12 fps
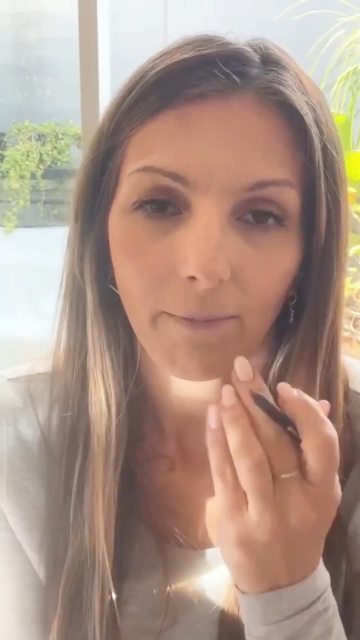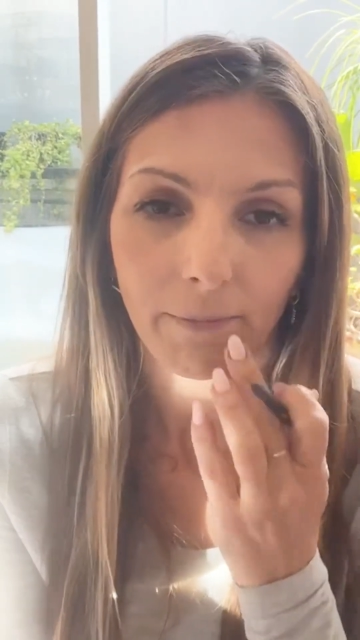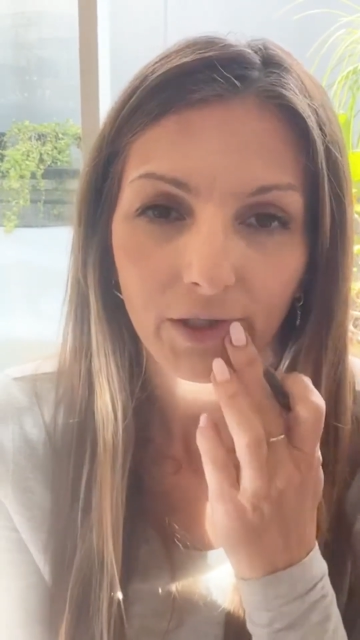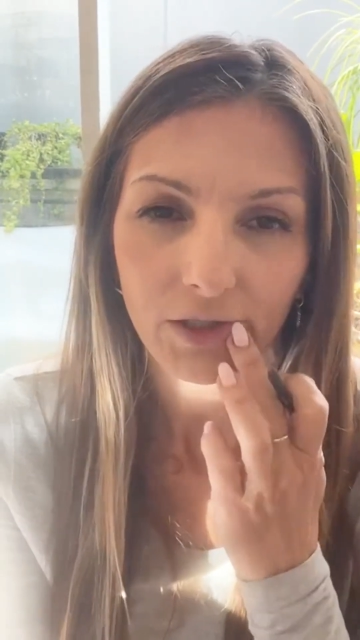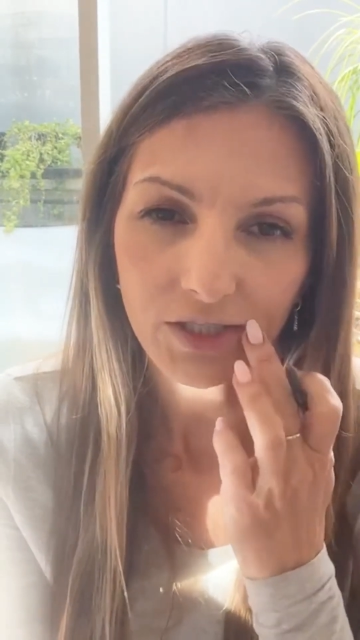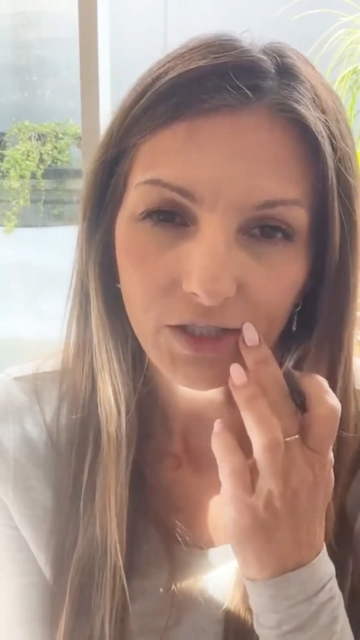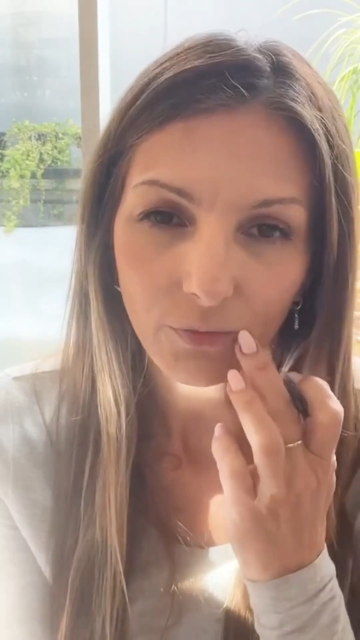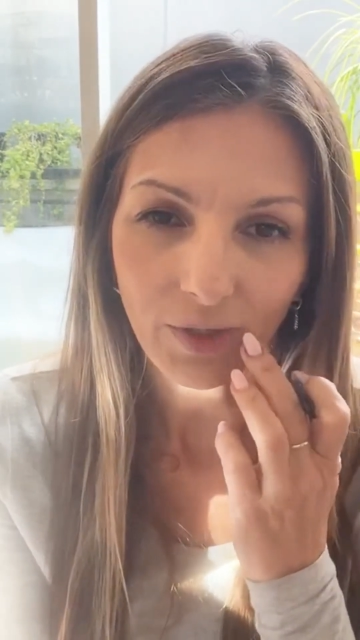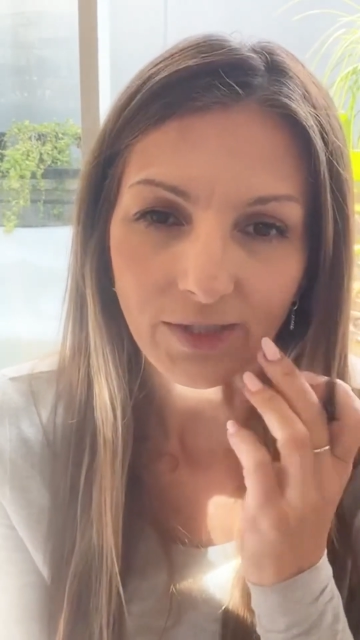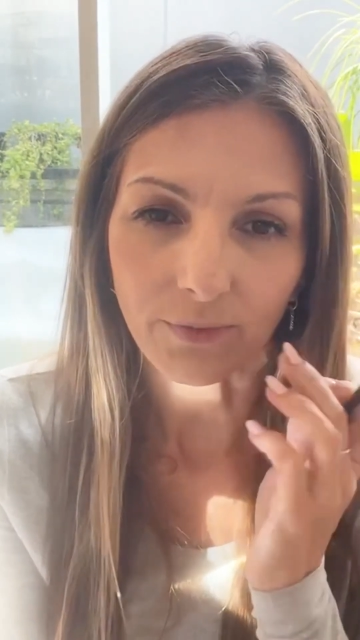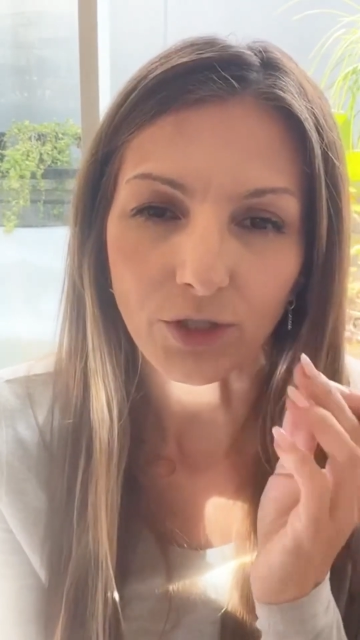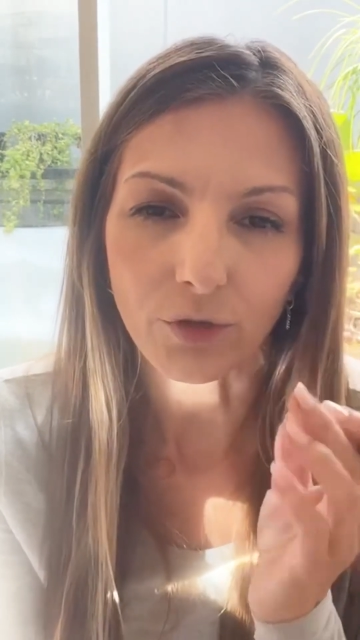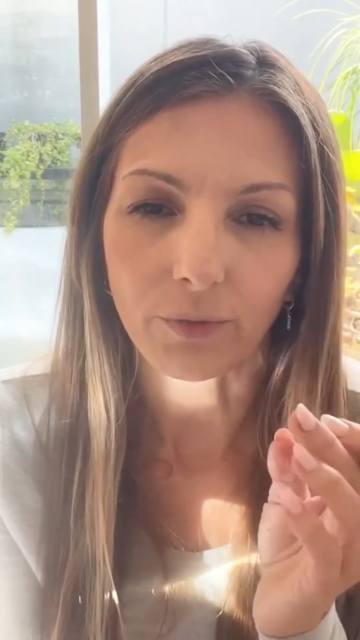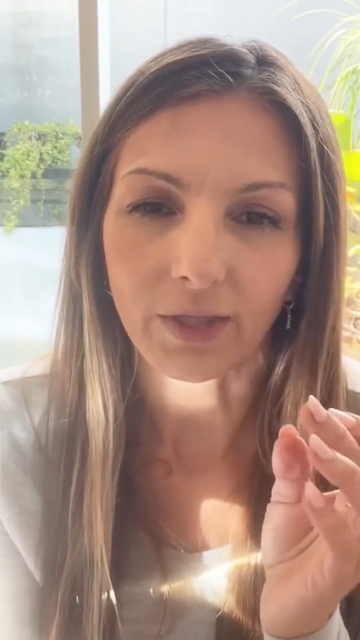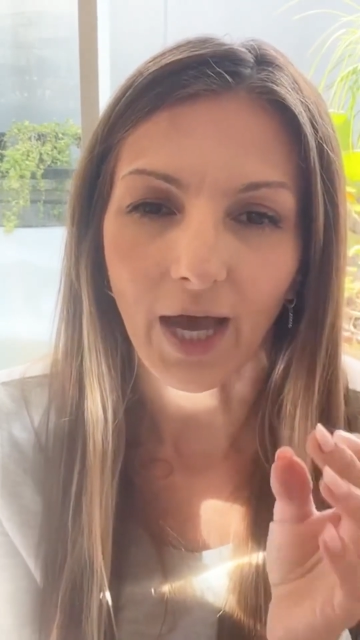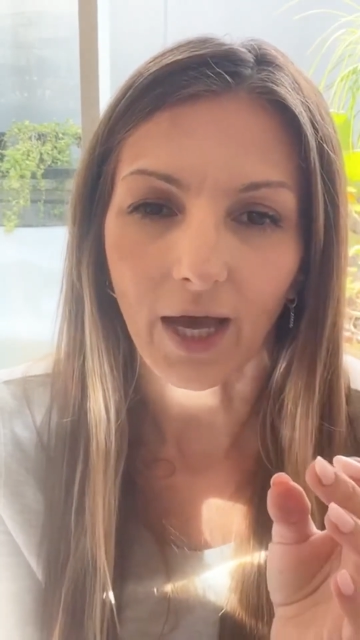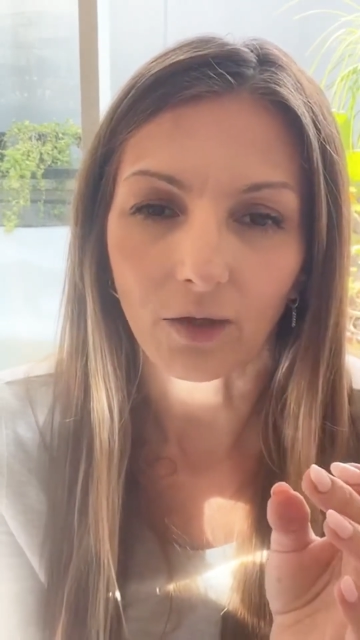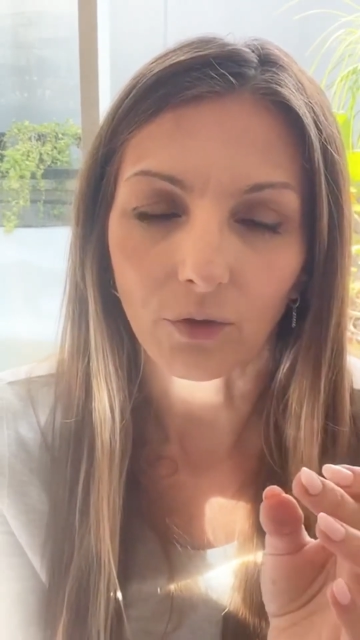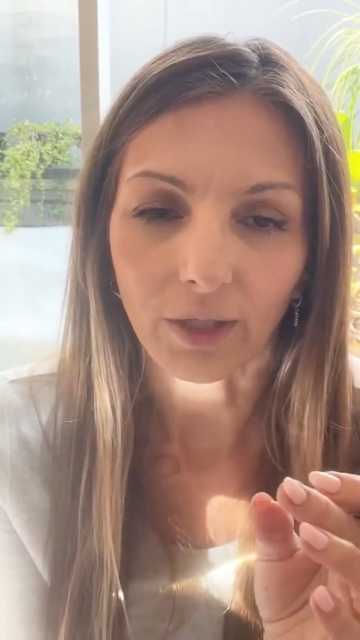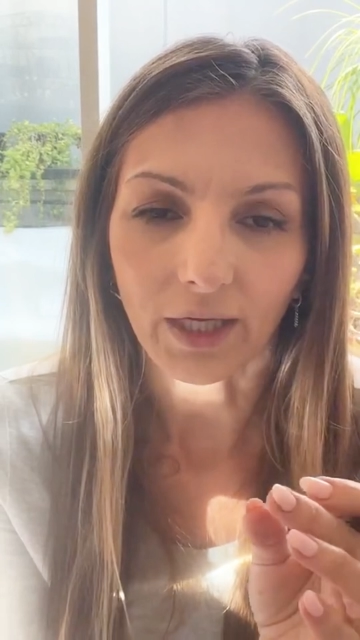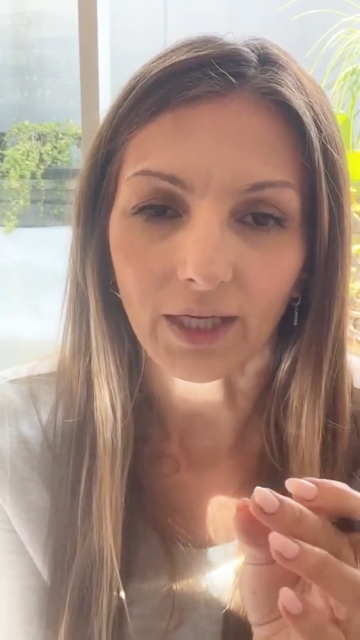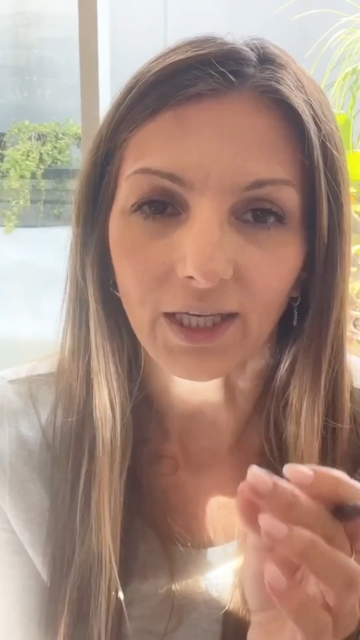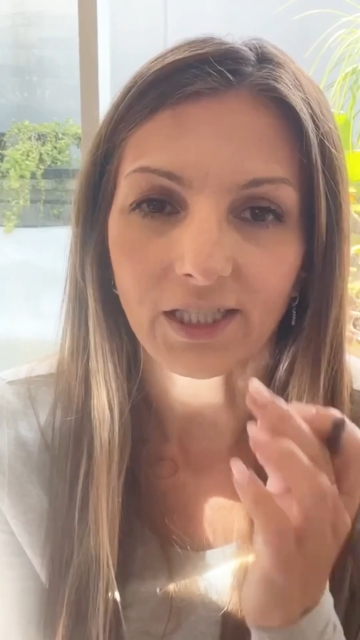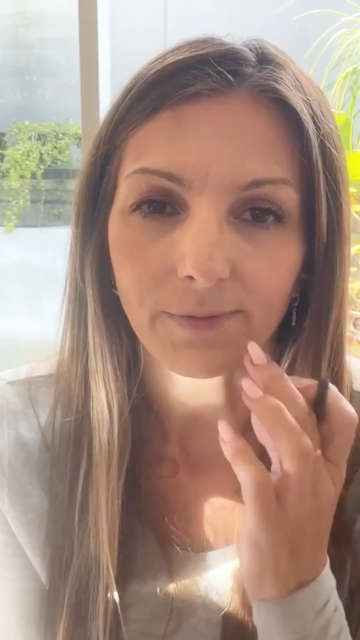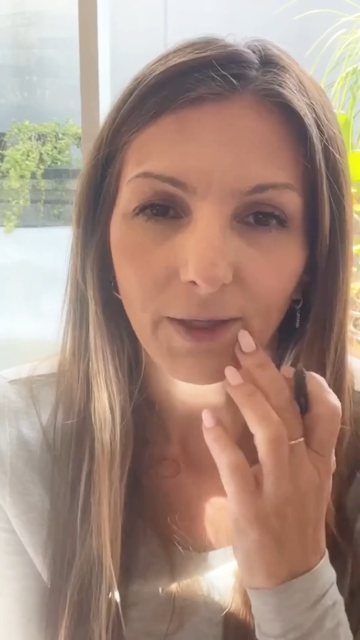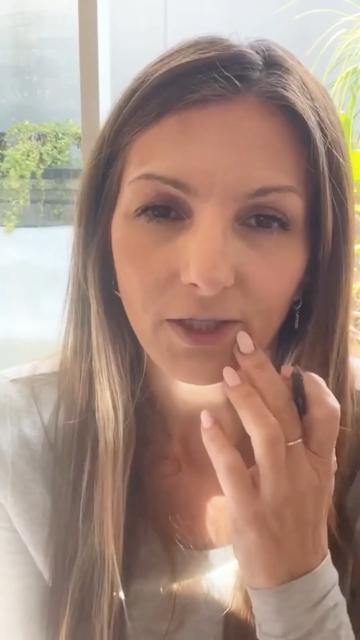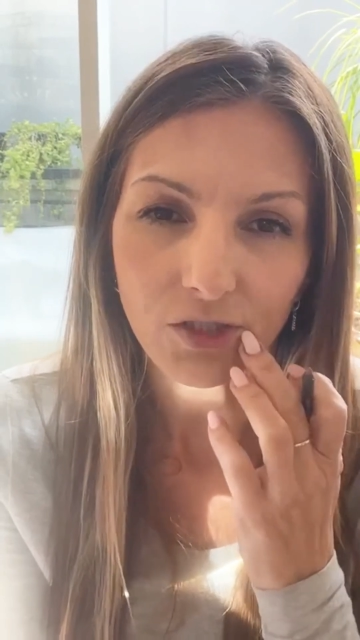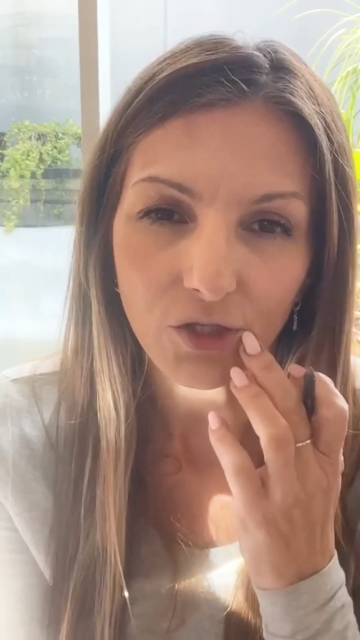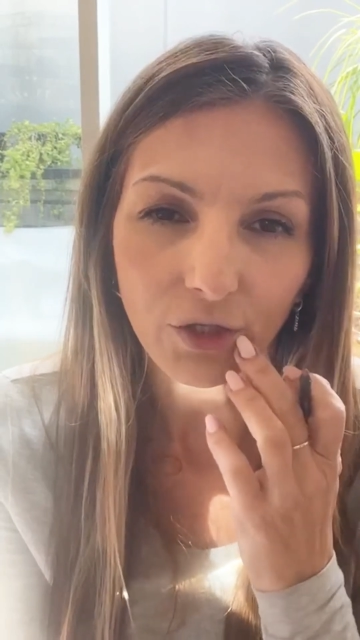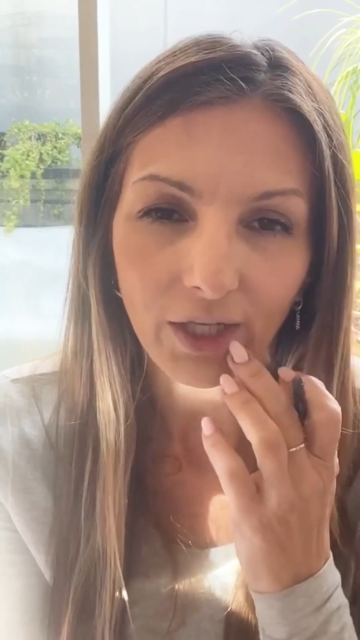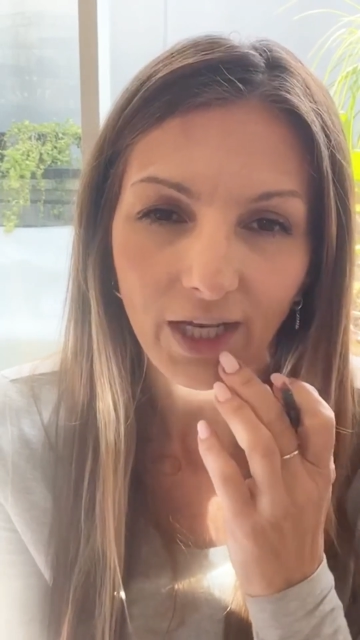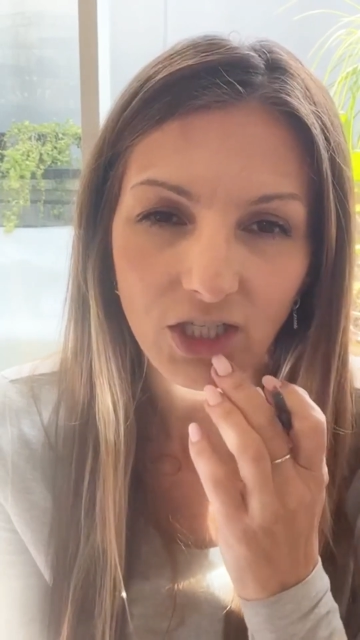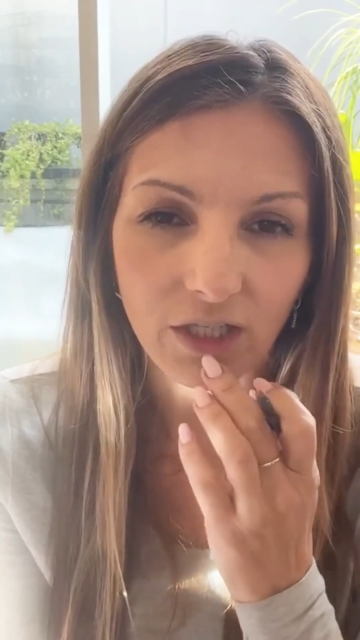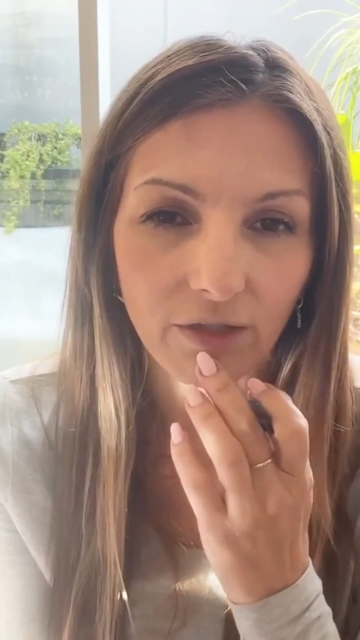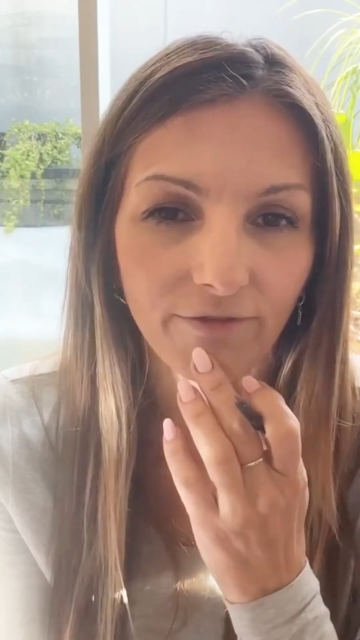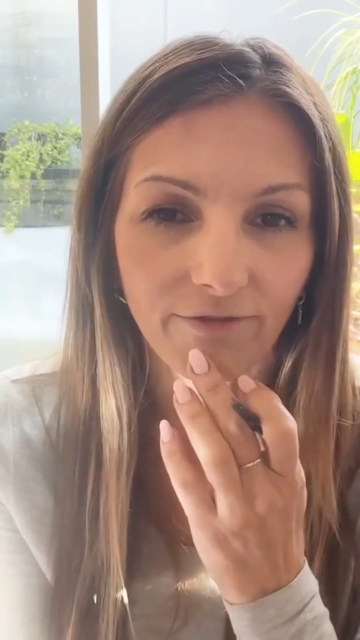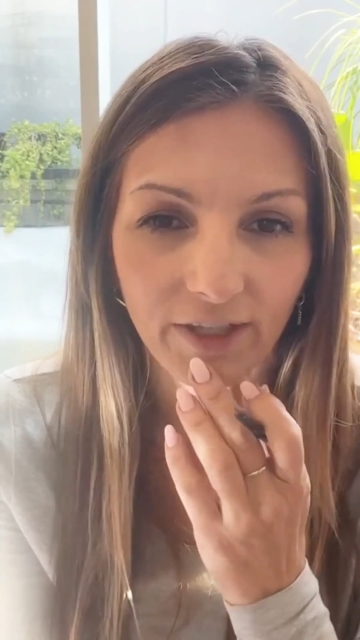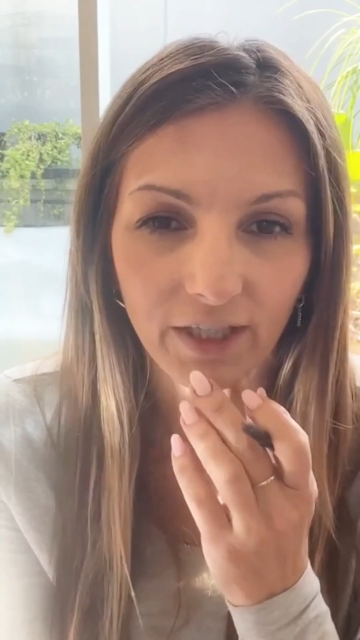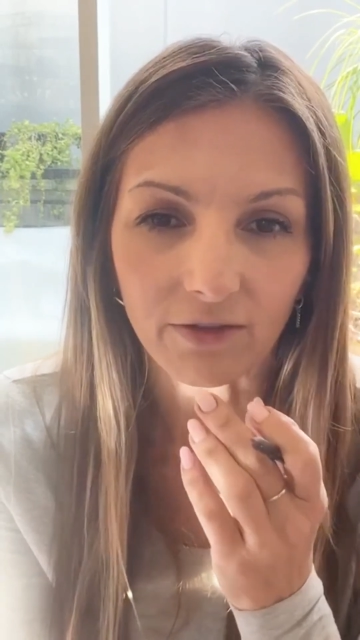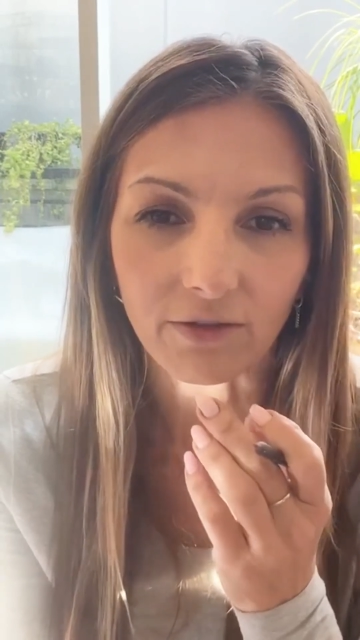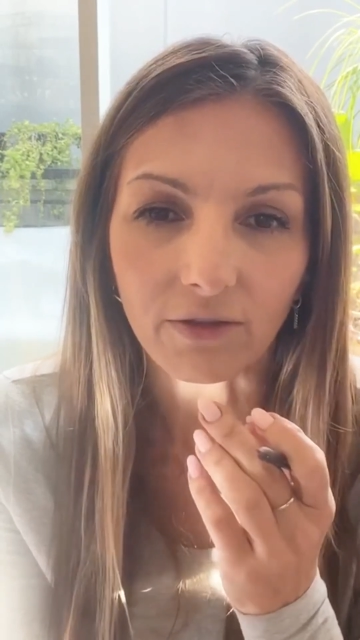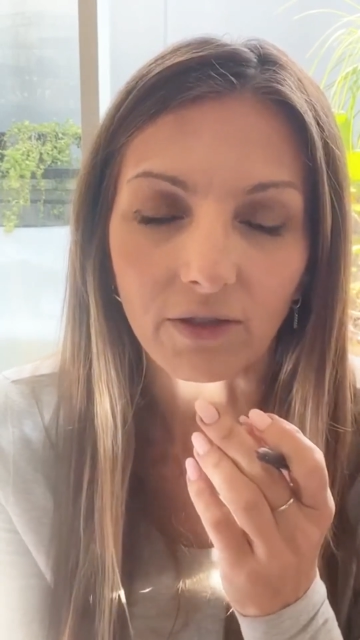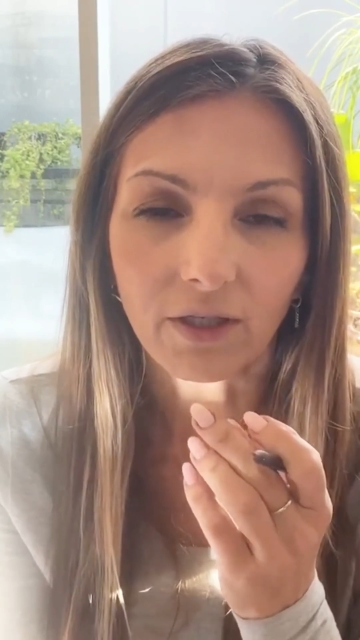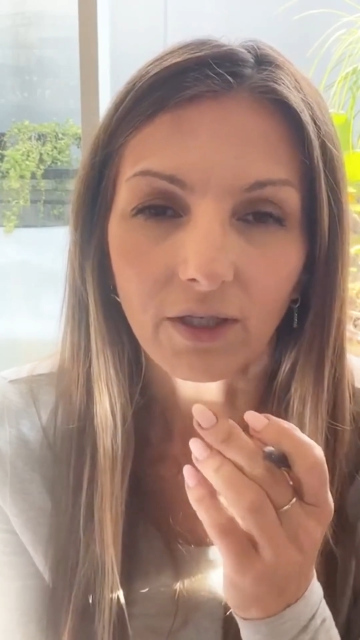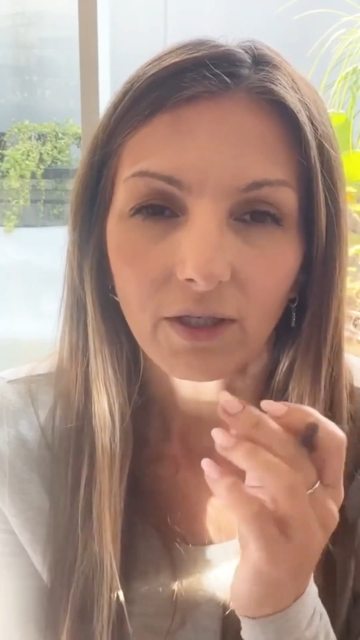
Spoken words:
because the reason we do it without looking is because you can actually feel